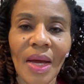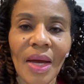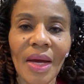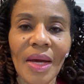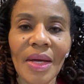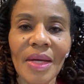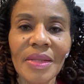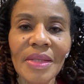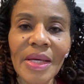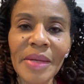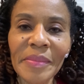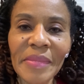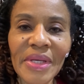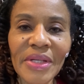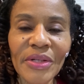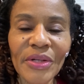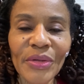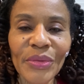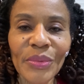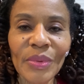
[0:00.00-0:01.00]
And that made
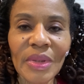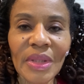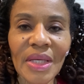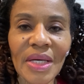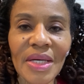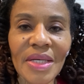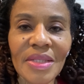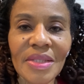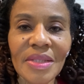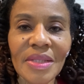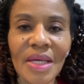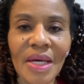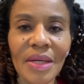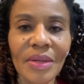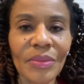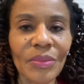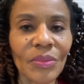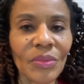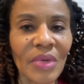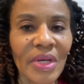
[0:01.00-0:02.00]
her realize that,
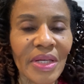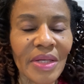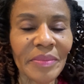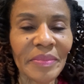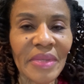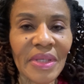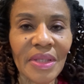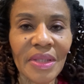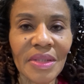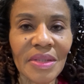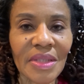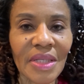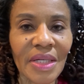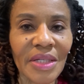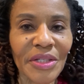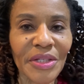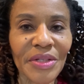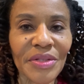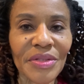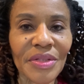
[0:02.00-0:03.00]
wait a minute,
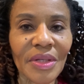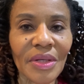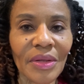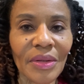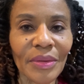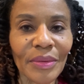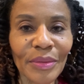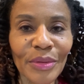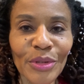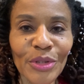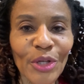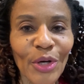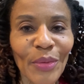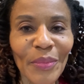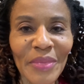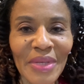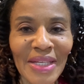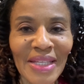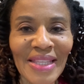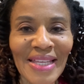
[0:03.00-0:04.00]
10 years ago you told
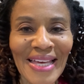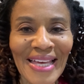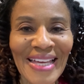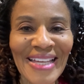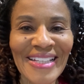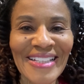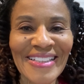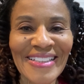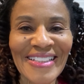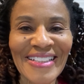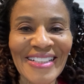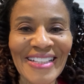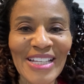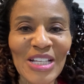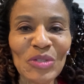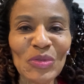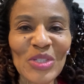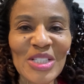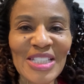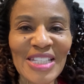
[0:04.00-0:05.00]
me that
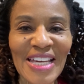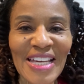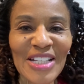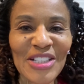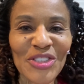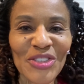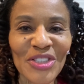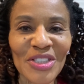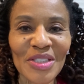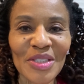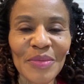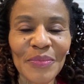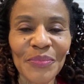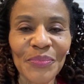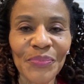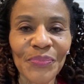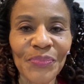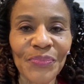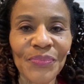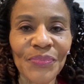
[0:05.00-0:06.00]
it was dangerous.
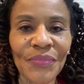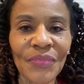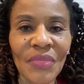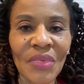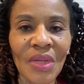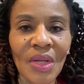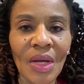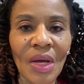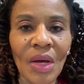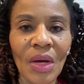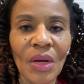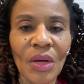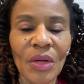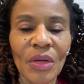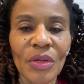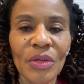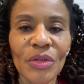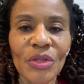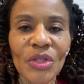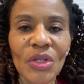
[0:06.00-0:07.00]

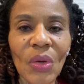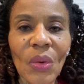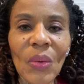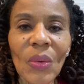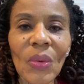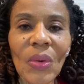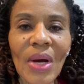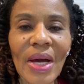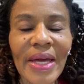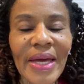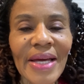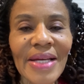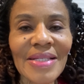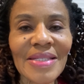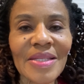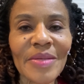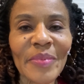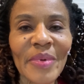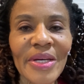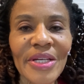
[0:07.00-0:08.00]
So I
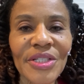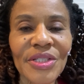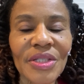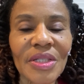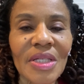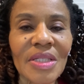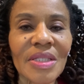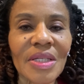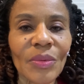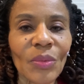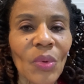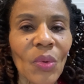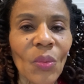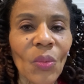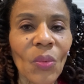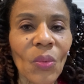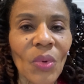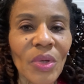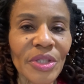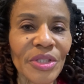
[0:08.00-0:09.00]
asked the patient, I said, well,
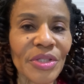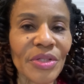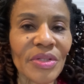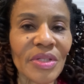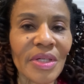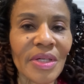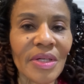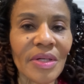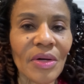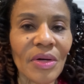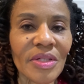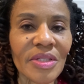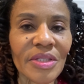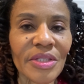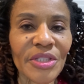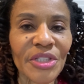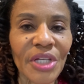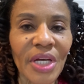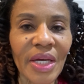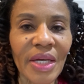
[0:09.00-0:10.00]
what do you think caused
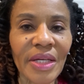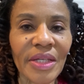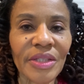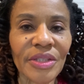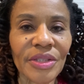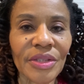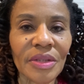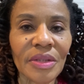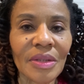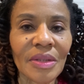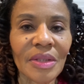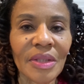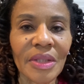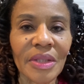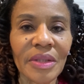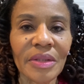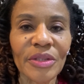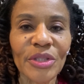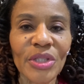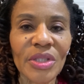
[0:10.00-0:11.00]
the change?
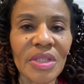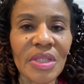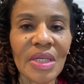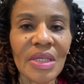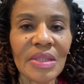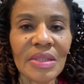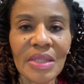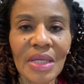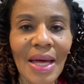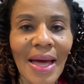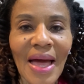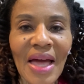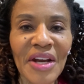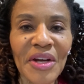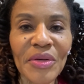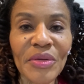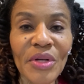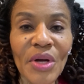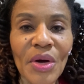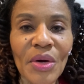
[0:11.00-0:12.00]
And she says, I
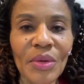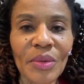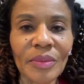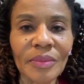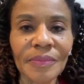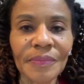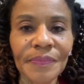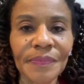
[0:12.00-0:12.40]
don't know.